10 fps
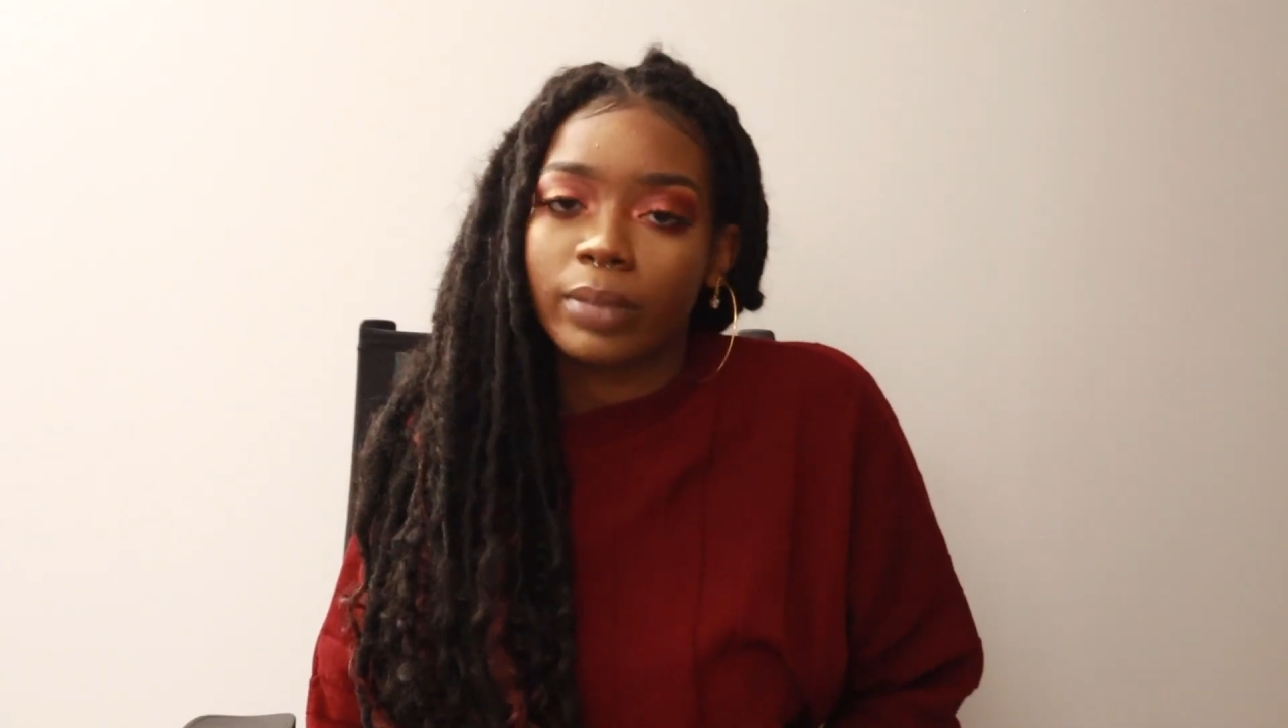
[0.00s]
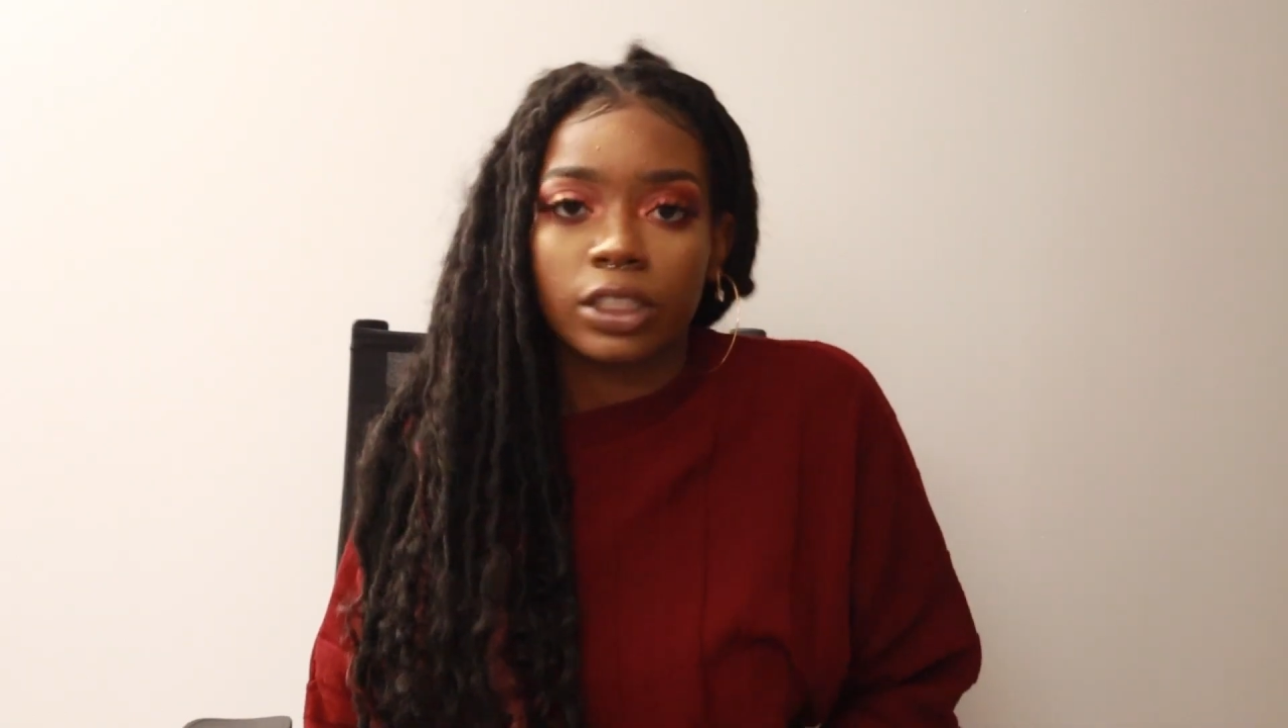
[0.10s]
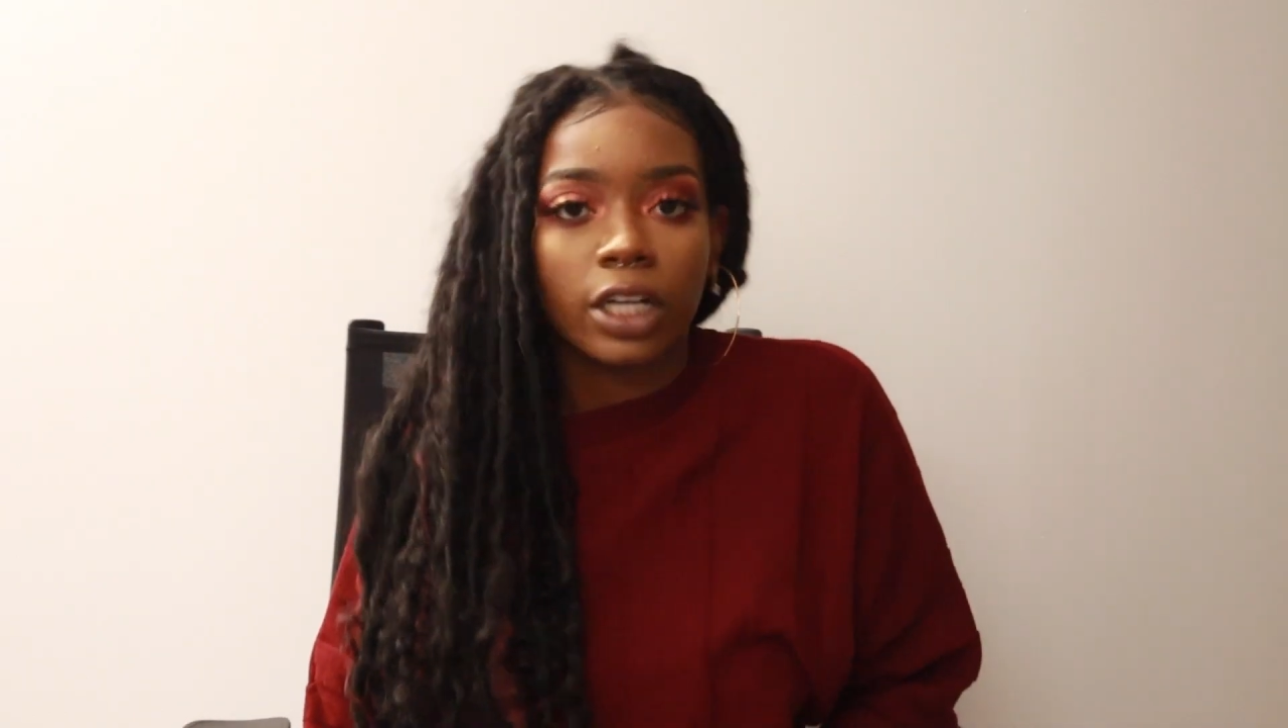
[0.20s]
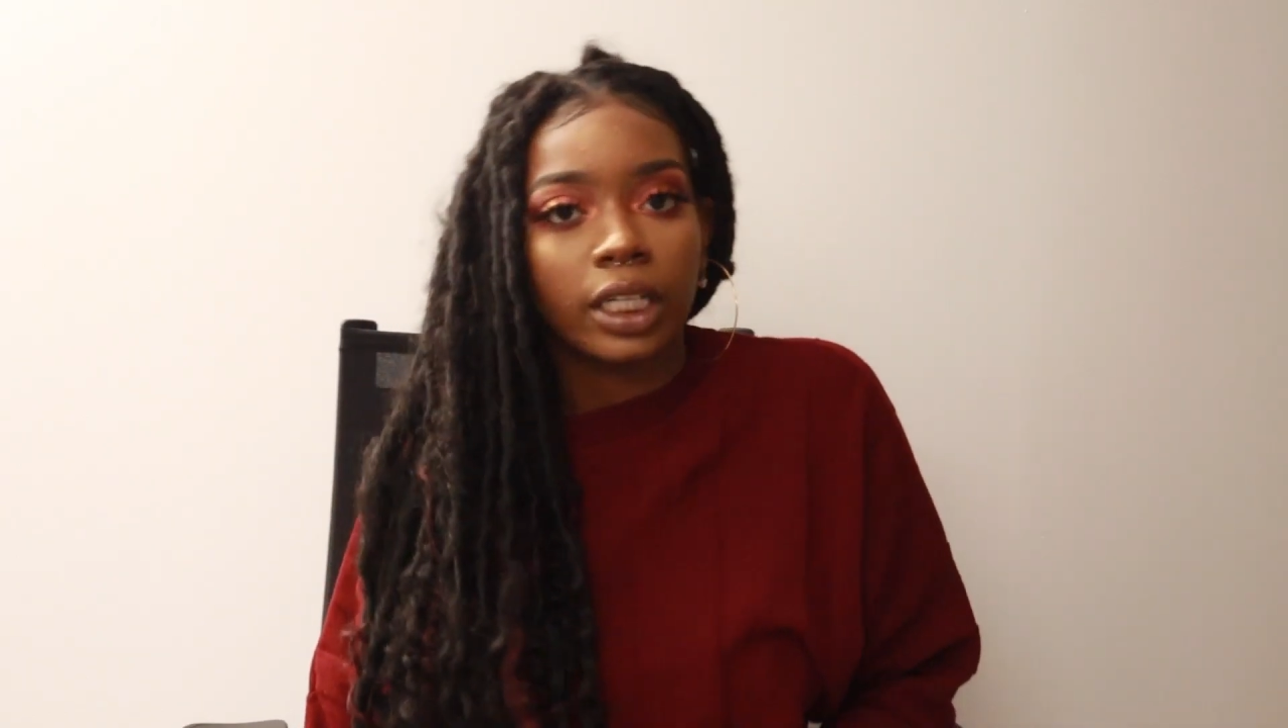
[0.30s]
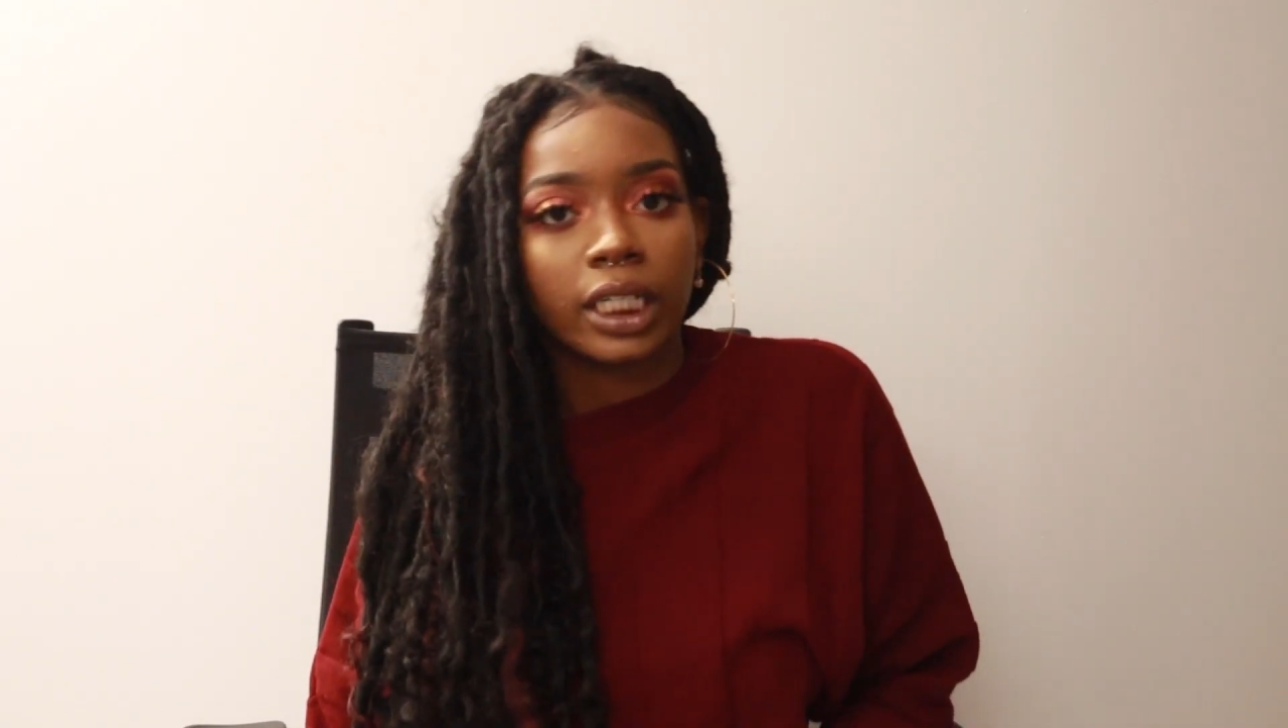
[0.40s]
be
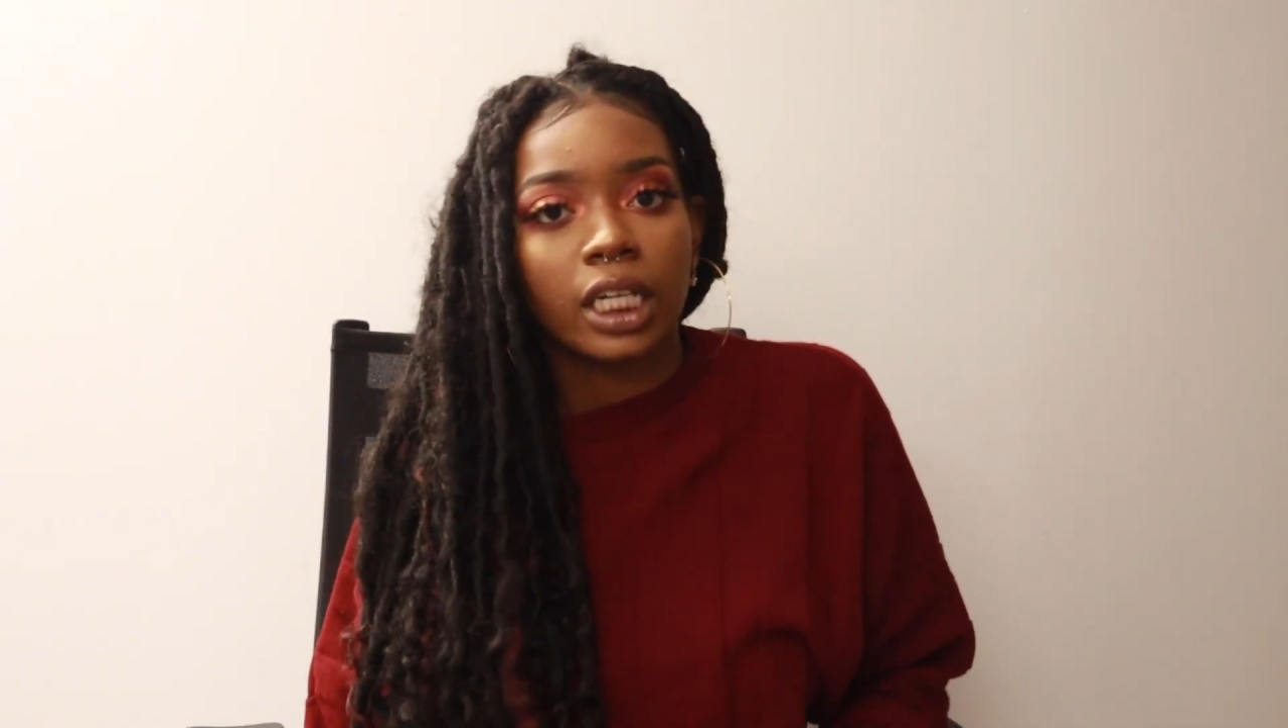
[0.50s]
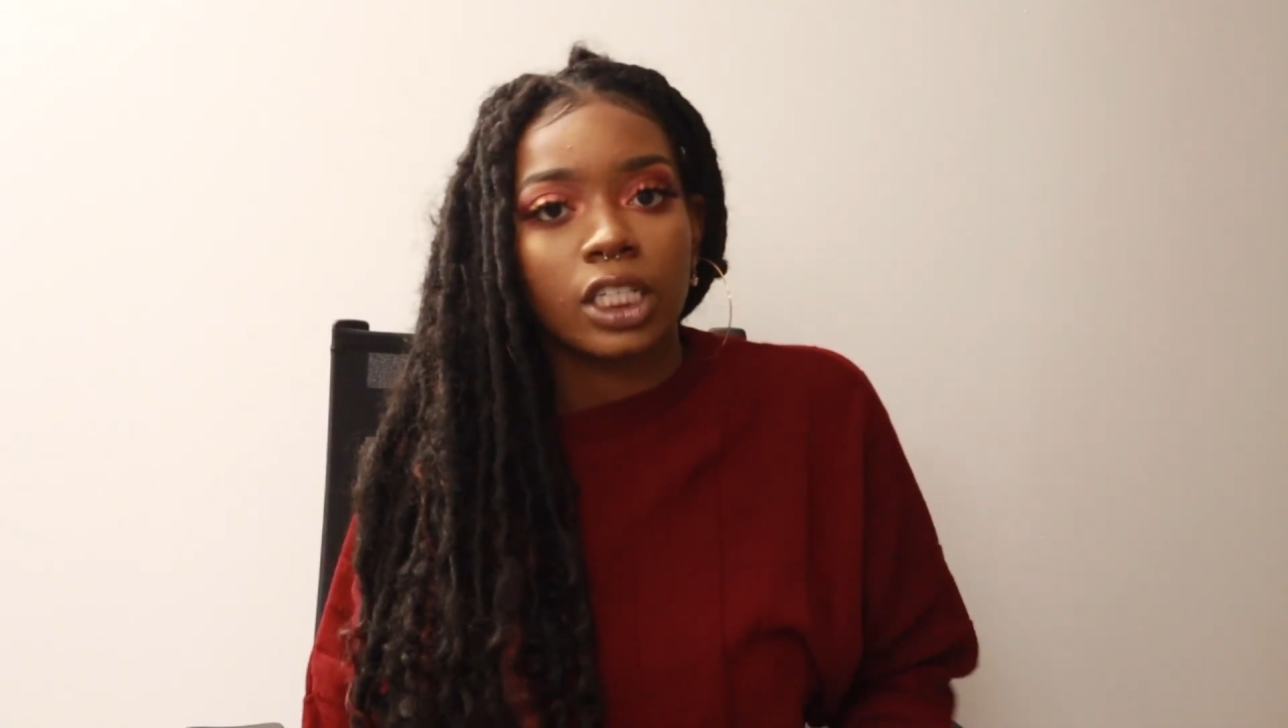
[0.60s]
starting